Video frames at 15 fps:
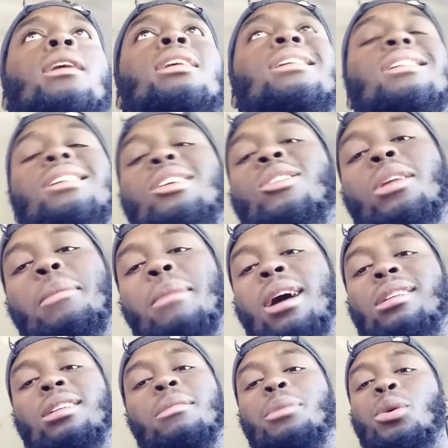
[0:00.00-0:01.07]
They only
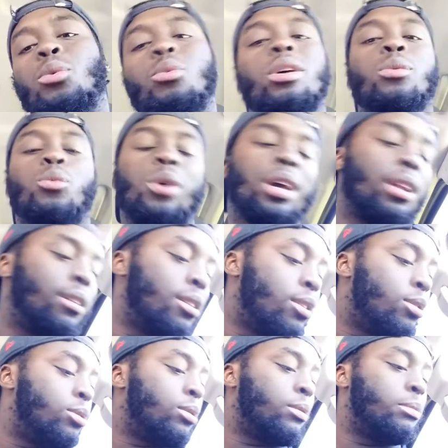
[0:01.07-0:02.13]
mounted up with 1 win
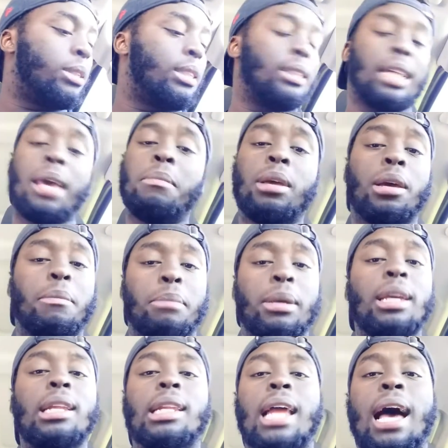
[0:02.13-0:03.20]
though, but they've been
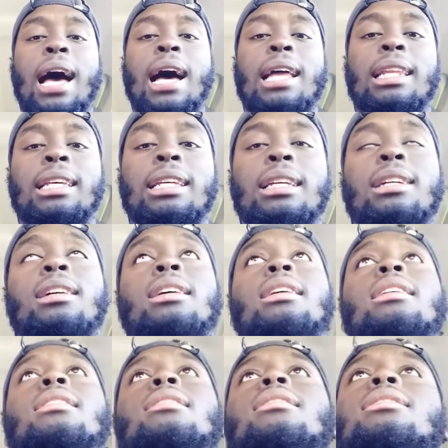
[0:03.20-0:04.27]
competing highly.
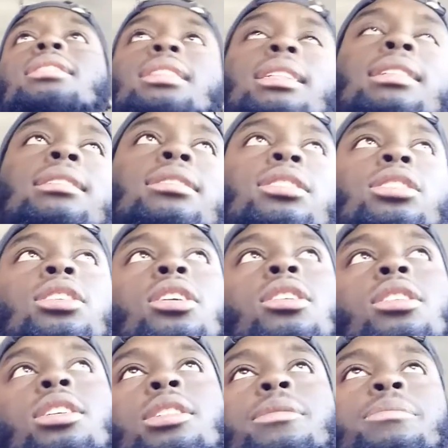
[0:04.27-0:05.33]
The Steelers
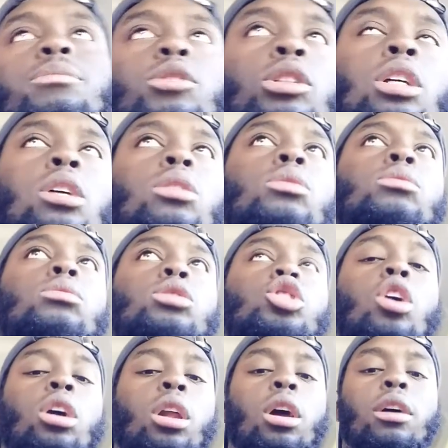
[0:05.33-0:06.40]
are,
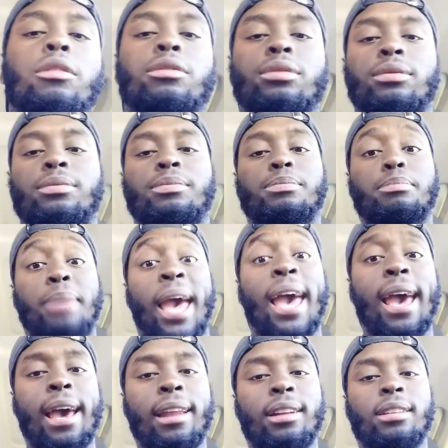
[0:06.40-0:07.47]
started off
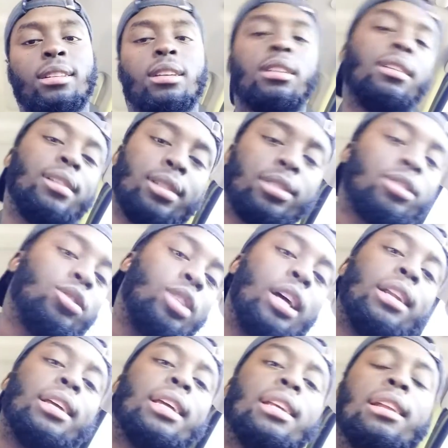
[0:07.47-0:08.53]
bad and
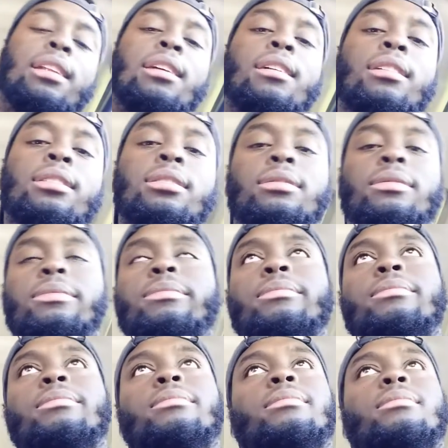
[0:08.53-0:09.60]
trying to get in there.
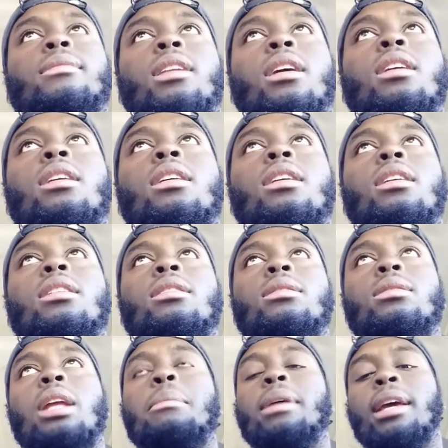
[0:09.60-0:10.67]

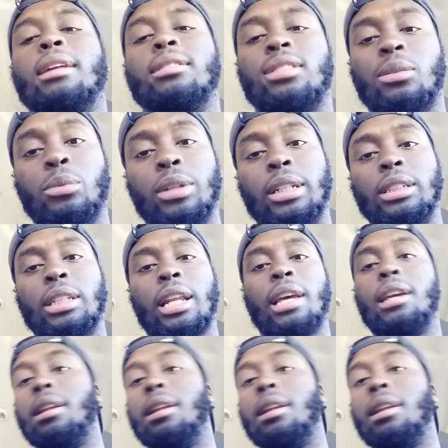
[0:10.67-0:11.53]
They've been getting some wins late.